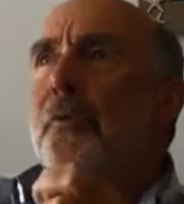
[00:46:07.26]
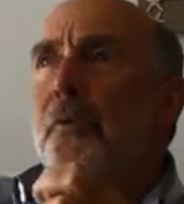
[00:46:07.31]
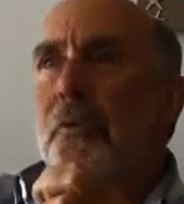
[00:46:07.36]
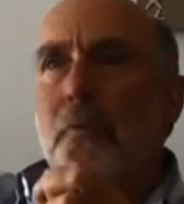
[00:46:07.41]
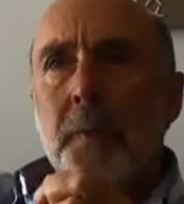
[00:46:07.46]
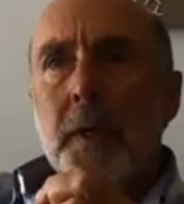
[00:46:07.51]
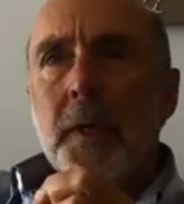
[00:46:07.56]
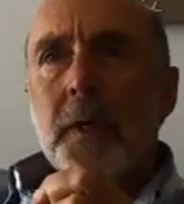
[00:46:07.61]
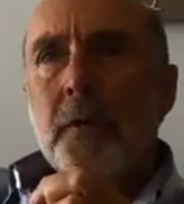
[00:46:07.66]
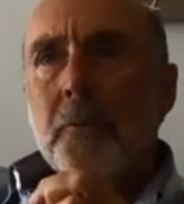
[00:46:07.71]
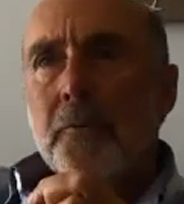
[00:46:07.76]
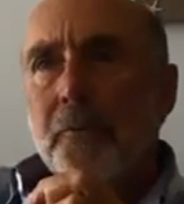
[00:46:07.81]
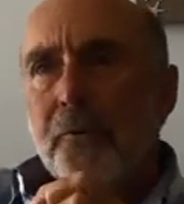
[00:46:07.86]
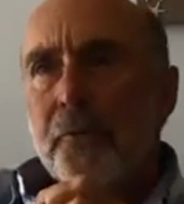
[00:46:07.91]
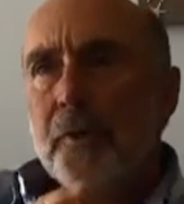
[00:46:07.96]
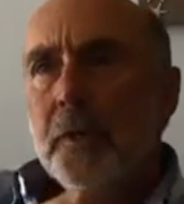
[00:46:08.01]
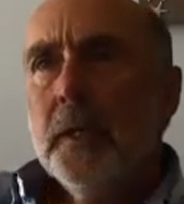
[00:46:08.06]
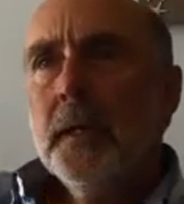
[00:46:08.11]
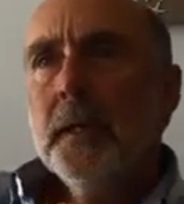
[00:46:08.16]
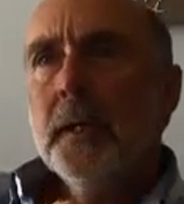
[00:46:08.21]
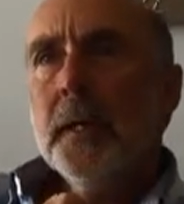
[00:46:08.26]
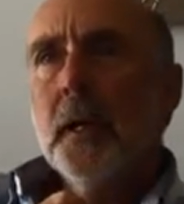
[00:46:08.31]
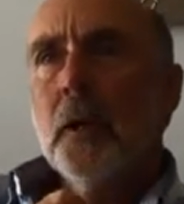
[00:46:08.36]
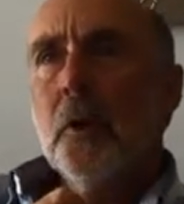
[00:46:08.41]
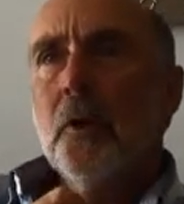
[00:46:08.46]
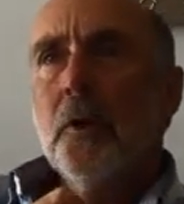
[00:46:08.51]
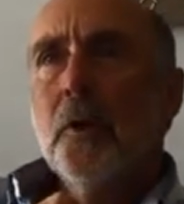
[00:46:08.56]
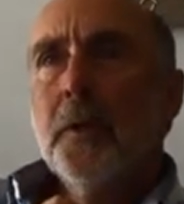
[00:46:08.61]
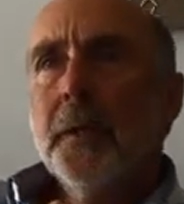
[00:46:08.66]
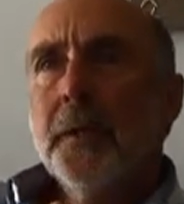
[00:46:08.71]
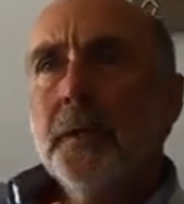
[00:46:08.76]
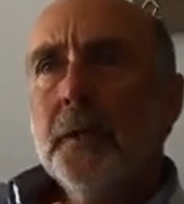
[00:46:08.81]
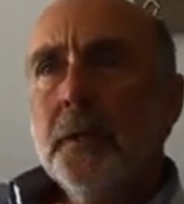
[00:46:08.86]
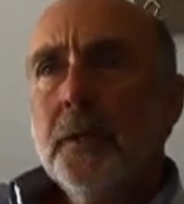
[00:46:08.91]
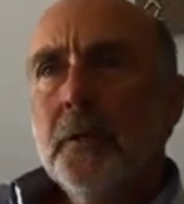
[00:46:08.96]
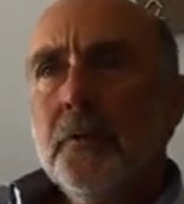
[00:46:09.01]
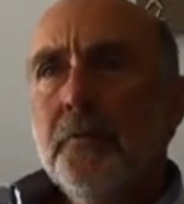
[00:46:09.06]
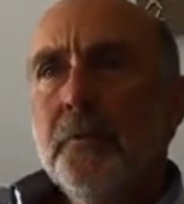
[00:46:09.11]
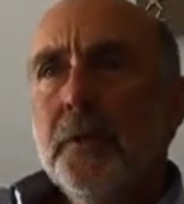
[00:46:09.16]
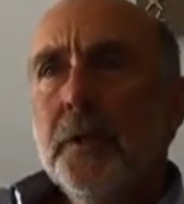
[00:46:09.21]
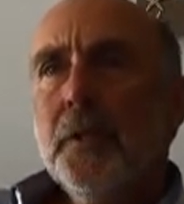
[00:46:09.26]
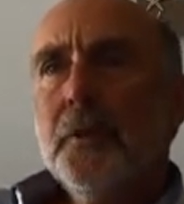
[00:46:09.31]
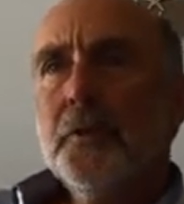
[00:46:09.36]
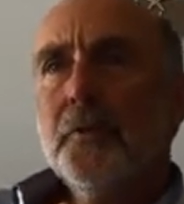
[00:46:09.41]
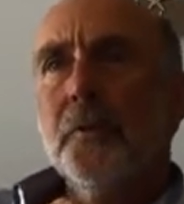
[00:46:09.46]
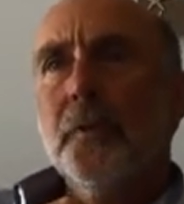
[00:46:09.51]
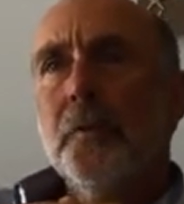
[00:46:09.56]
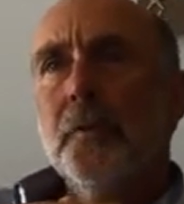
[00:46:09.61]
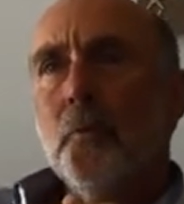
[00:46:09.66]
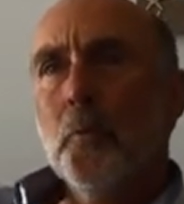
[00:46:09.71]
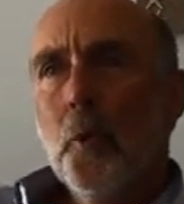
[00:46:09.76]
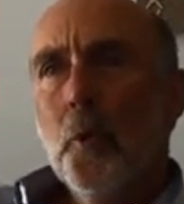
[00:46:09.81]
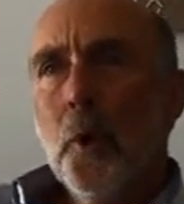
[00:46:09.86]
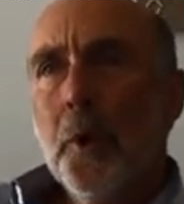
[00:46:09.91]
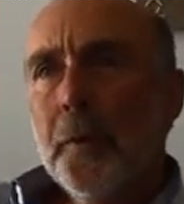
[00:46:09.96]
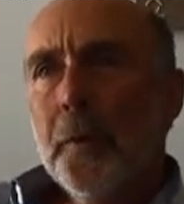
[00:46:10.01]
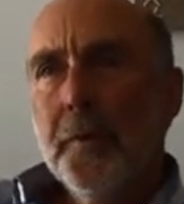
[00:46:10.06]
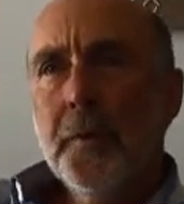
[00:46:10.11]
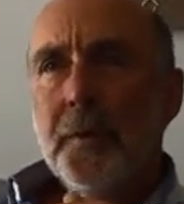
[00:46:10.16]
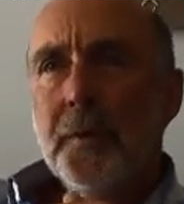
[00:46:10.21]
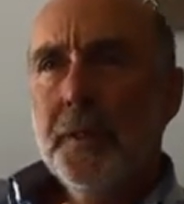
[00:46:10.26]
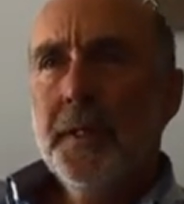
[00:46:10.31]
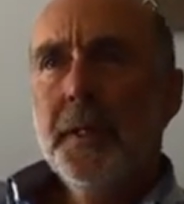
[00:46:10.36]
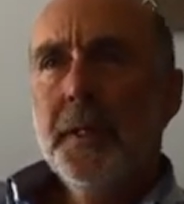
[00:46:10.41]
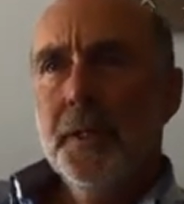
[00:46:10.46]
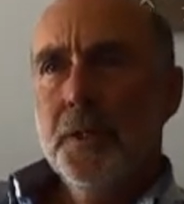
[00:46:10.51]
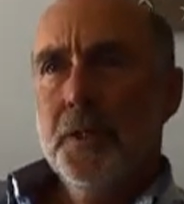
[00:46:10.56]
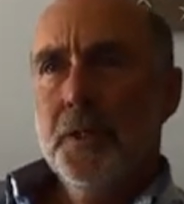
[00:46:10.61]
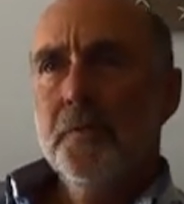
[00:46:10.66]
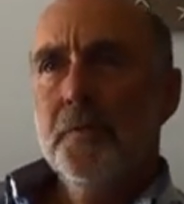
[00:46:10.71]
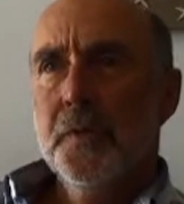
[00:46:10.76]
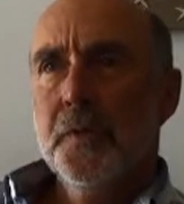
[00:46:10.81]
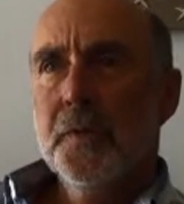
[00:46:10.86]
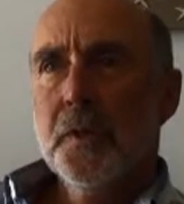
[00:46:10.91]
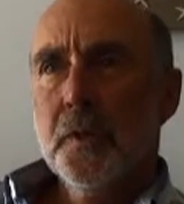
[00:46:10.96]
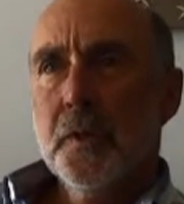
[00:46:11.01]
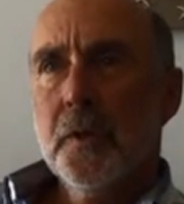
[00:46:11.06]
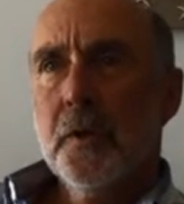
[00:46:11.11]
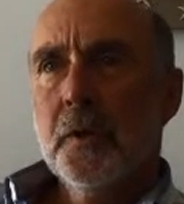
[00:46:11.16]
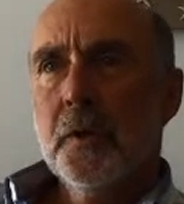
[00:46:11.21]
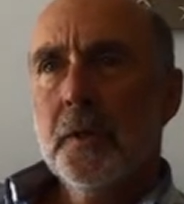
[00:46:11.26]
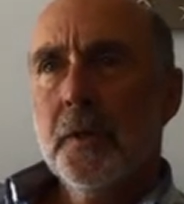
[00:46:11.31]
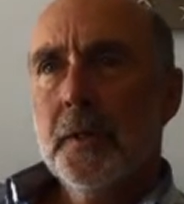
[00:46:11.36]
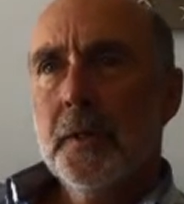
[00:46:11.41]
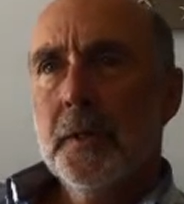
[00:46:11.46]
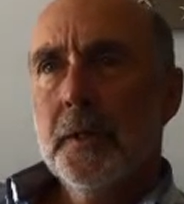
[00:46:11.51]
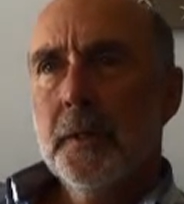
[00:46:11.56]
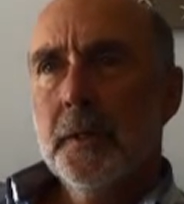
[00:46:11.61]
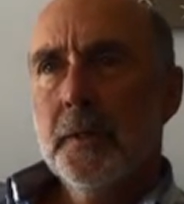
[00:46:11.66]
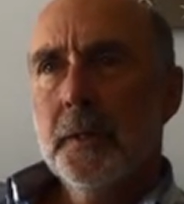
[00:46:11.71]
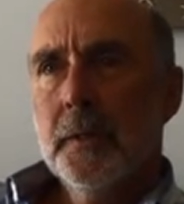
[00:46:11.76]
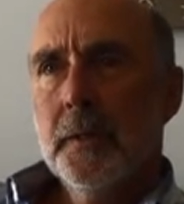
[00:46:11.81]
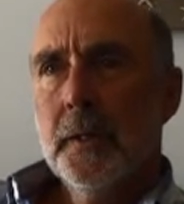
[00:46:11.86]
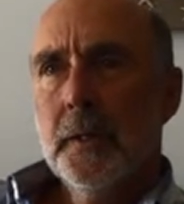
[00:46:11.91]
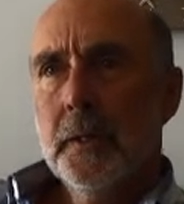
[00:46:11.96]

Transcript: is a matter of seeing that client individually. What are the needs of this client?